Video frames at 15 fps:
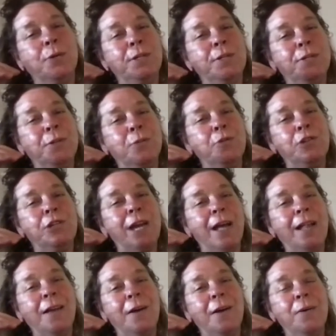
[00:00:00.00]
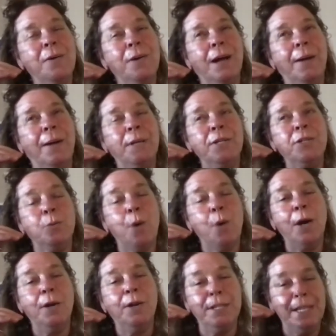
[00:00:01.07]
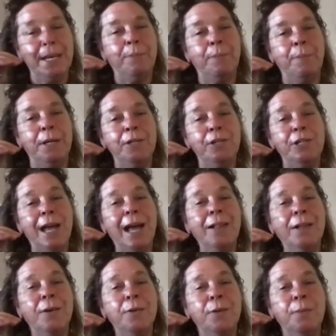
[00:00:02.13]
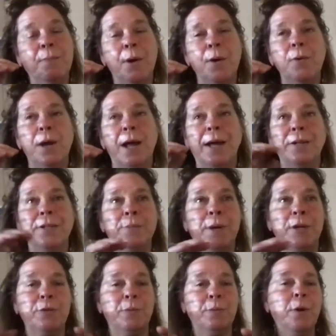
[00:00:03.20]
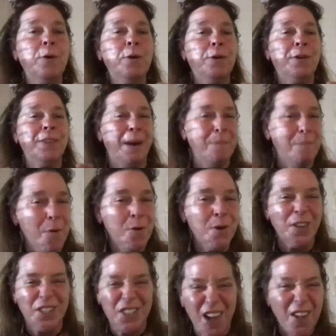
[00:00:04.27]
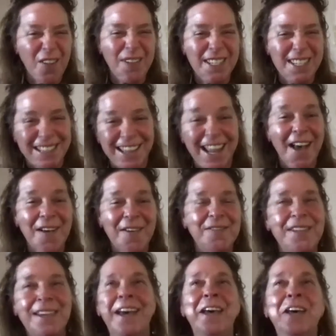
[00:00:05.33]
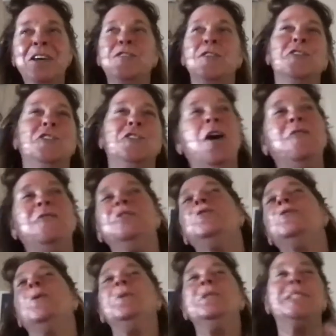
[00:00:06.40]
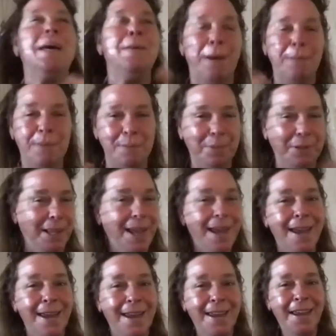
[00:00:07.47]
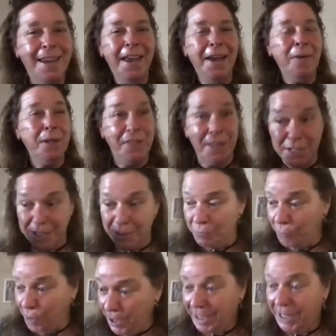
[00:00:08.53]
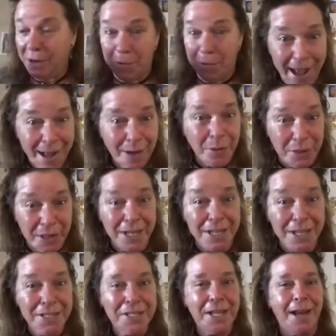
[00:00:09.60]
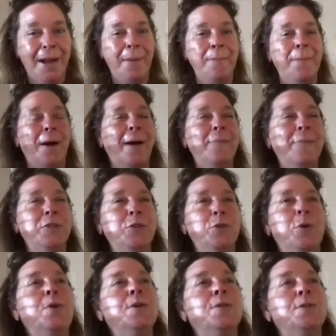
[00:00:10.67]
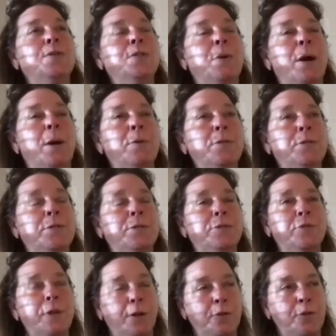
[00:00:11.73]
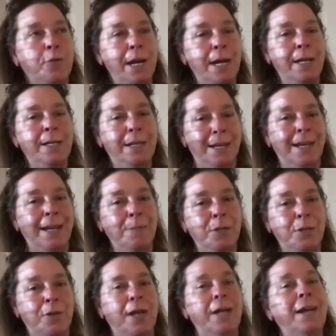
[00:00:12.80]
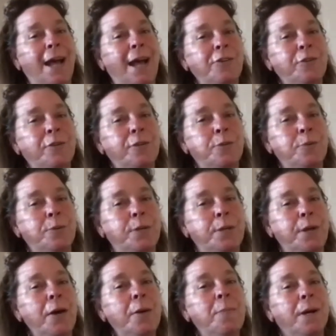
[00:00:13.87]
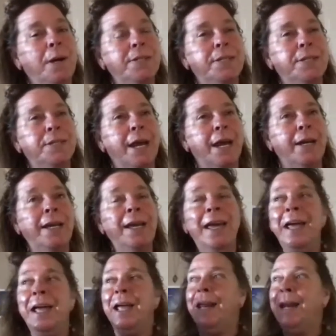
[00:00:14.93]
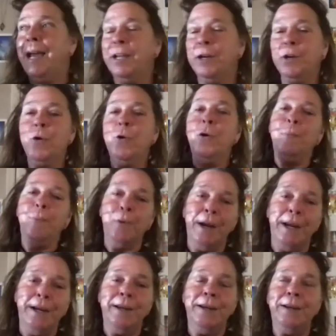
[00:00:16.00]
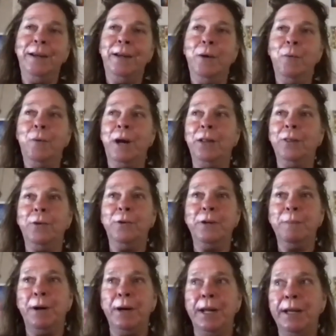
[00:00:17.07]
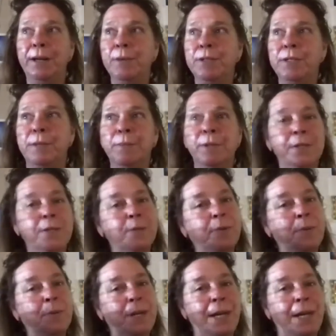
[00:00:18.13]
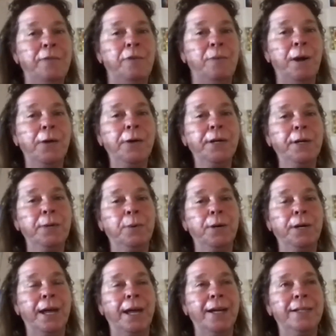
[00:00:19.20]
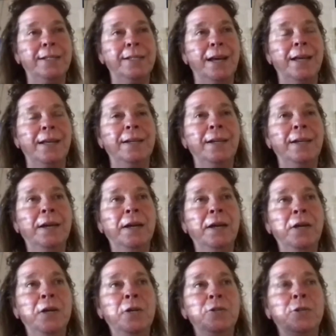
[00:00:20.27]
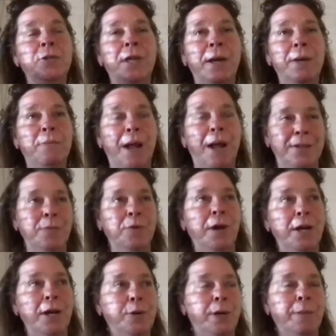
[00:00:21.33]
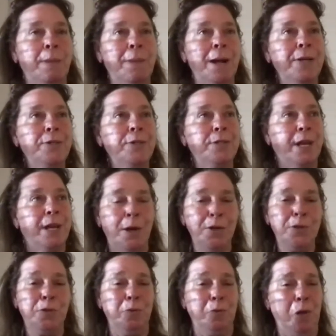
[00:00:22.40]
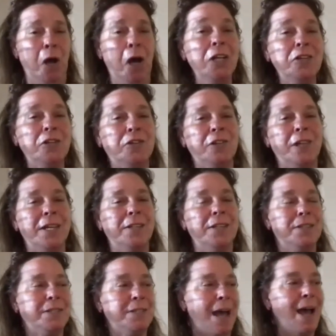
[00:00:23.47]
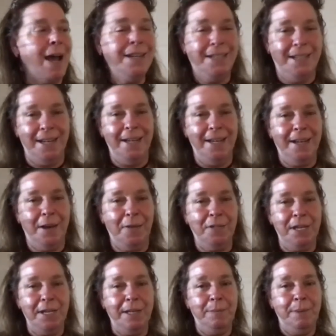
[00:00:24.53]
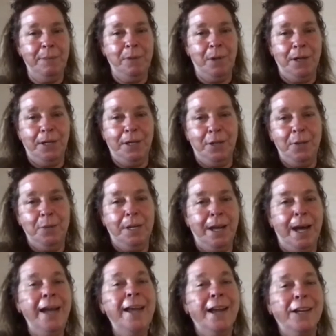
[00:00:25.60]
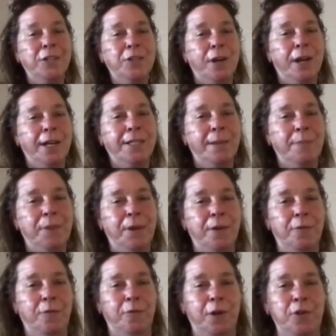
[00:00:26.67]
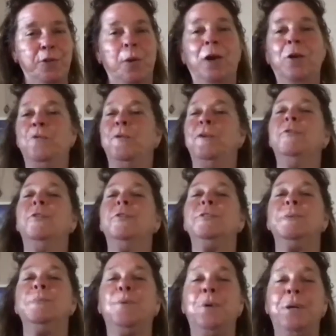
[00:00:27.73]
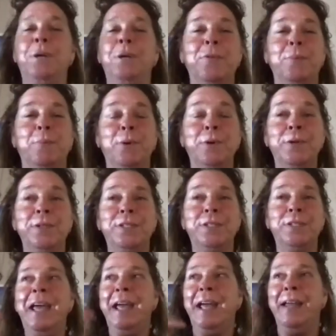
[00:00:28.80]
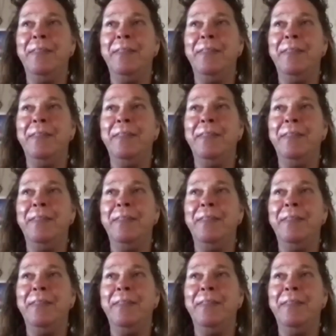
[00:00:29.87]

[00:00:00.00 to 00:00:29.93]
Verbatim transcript: so shallow um, because the water in Tampa Bay is shallow. The boat had a special motor, and that motor the dolphins loved. So the dolphins would always come up and play with us and really interact with us um, on the tours. And so I was a trained and am a trained naturalist with the Audubon Society, and I incorporated what I learned about animal symbolism from the Native American work I had done so then as i'm graduating my master's i also launched like this side gig of taking people on canoe and kayak treks up the freshwater rivers and pointing out the birds and